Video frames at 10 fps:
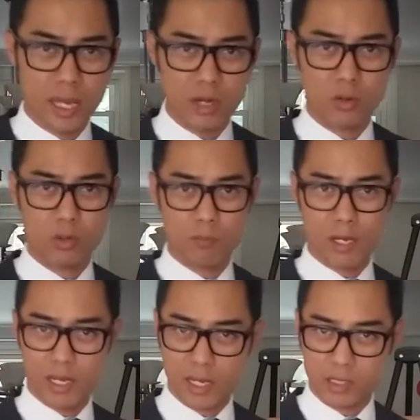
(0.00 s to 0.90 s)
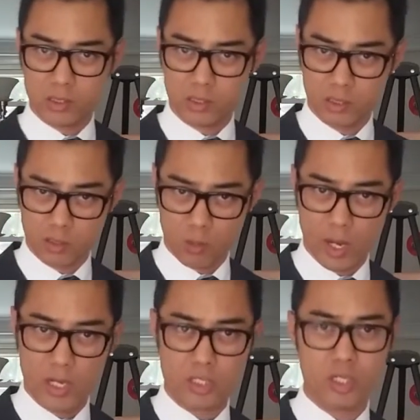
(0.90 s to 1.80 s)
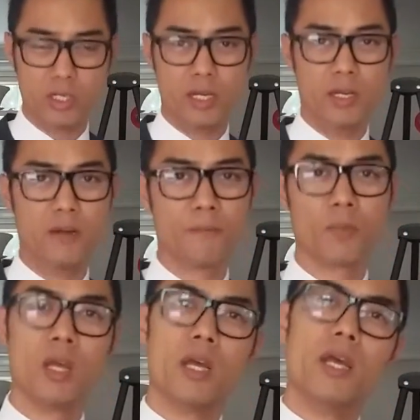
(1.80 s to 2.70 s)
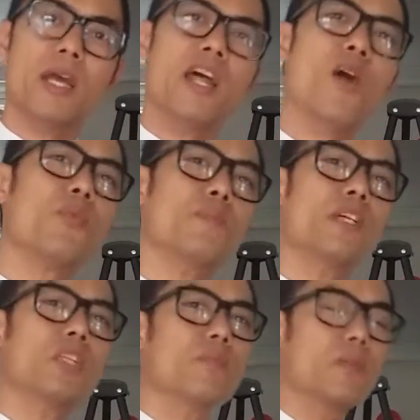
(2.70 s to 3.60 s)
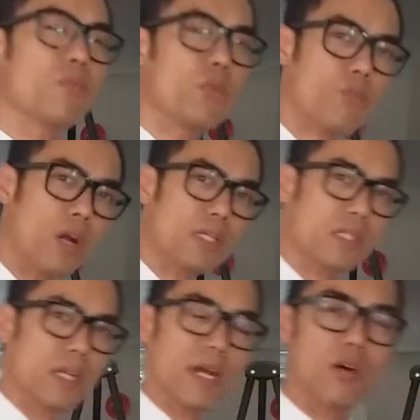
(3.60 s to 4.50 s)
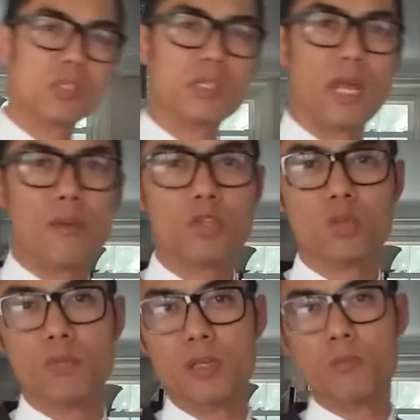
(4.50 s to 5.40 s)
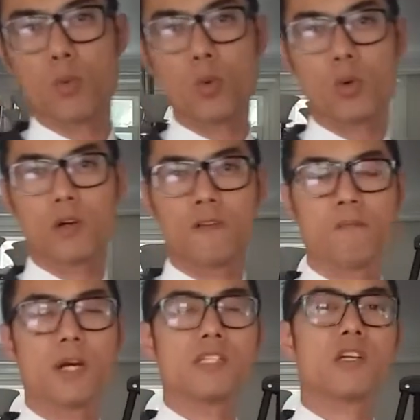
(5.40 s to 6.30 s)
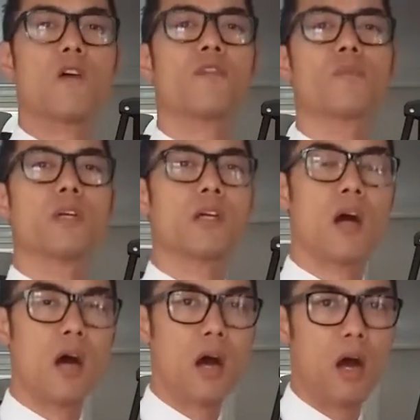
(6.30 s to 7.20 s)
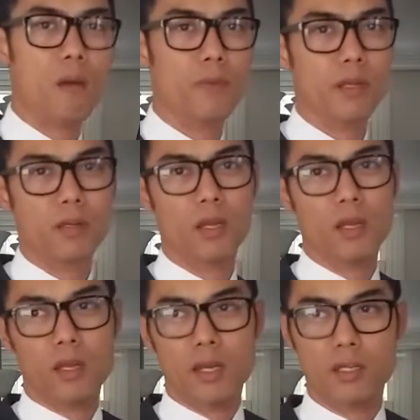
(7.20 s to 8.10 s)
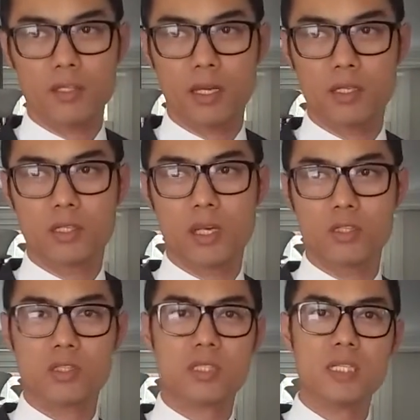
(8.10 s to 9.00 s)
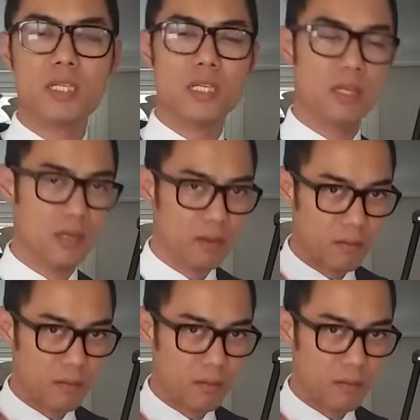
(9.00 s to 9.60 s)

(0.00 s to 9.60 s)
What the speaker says: handled my eggs the way that she did, it helped me to be more present. I was able to be more of myself and be calm and to see